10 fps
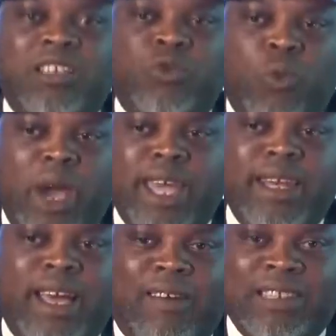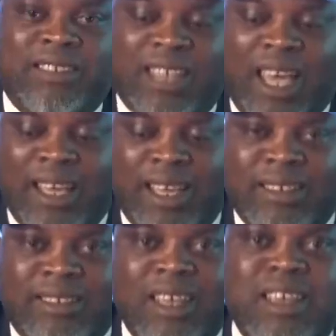is when our
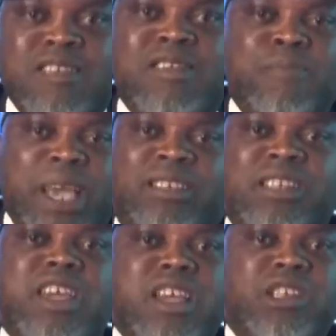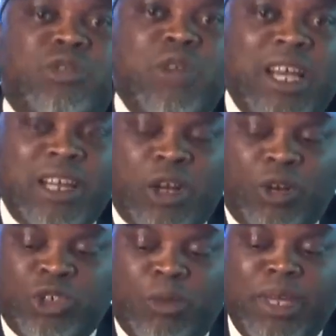science makes it into agriculture,